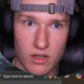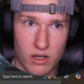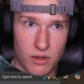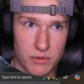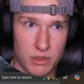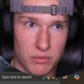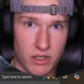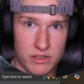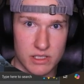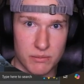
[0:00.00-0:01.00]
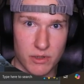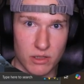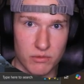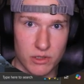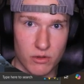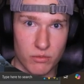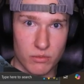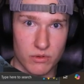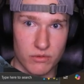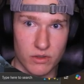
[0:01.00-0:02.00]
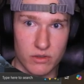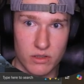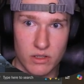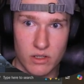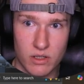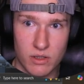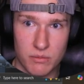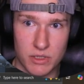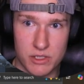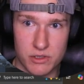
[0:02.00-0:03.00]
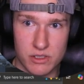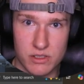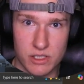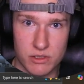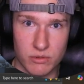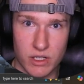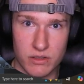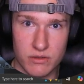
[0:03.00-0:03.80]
You could probably see it better if we go from the front, but as you can see, it's red.